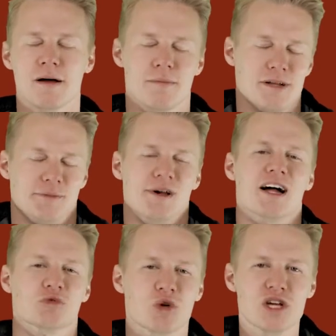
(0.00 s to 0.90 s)
But let's be
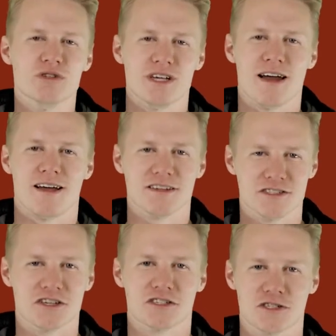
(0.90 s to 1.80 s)
honest, we use that
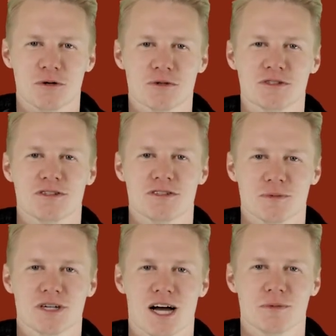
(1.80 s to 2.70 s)
as an excuse
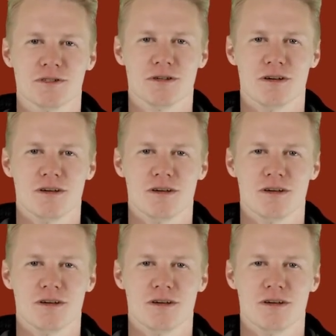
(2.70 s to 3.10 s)
sometimes.